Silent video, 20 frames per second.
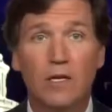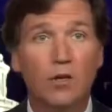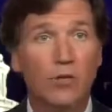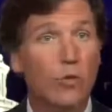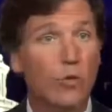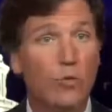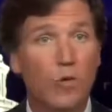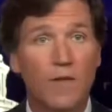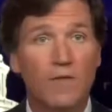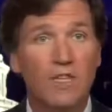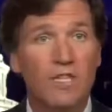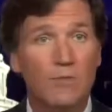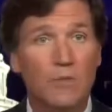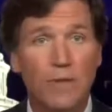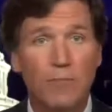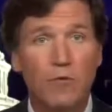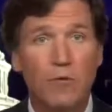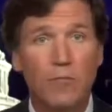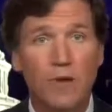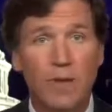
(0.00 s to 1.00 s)
You wouldn't want these
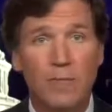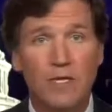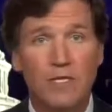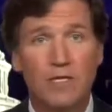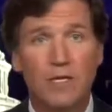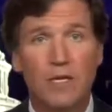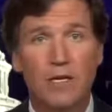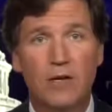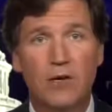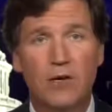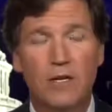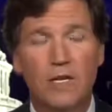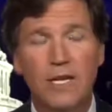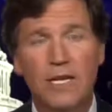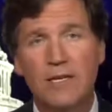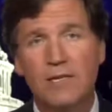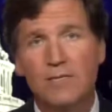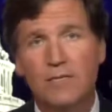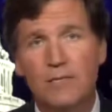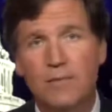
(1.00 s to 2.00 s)
people babysitting your
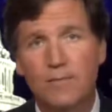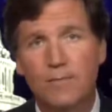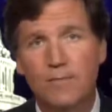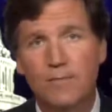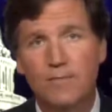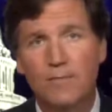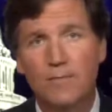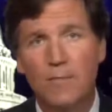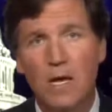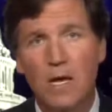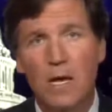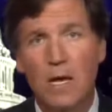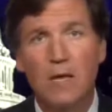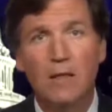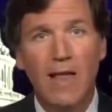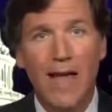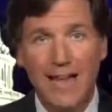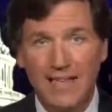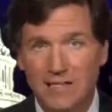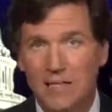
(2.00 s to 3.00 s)
kids.
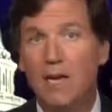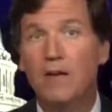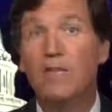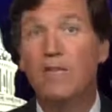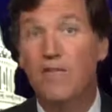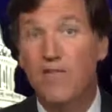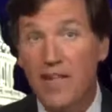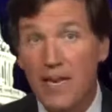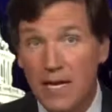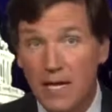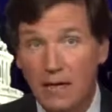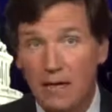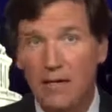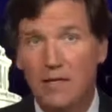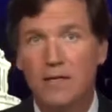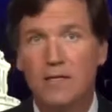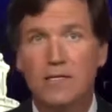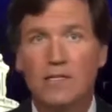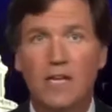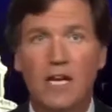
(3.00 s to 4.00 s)
Last night, fittingly,
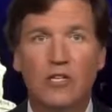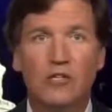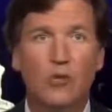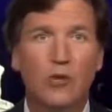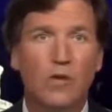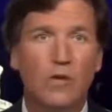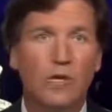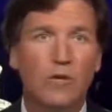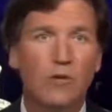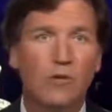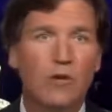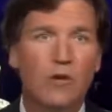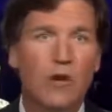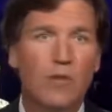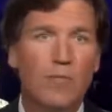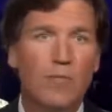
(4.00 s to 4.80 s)
the schedule included an